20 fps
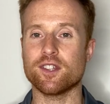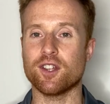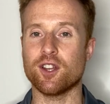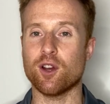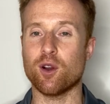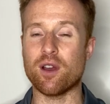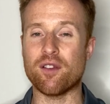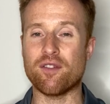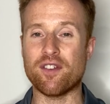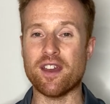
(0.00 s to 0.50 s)
you
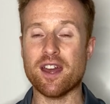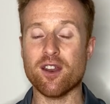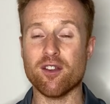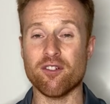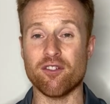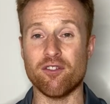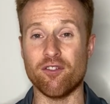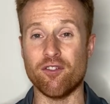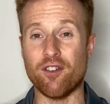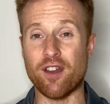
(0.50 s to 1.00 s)
know, if you had a
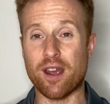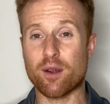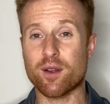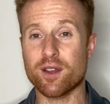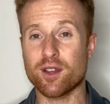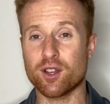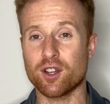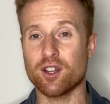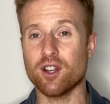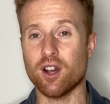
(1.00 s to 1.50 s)

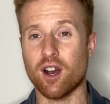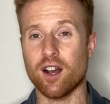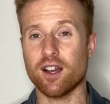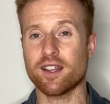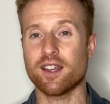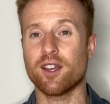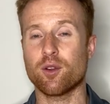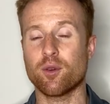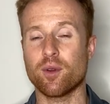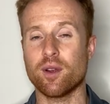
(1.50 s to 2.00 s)
very good
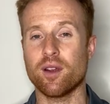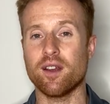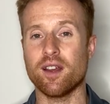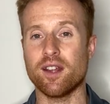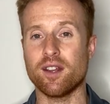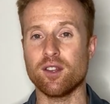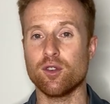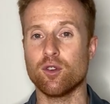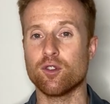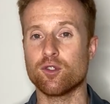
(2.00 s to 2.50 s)
hockey career
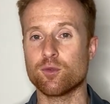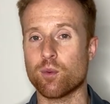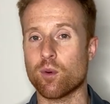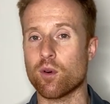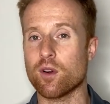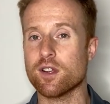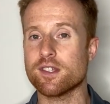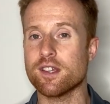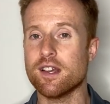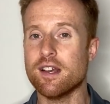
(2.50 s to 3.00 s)
in
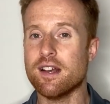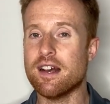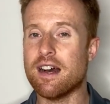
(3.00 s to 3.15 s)
USports,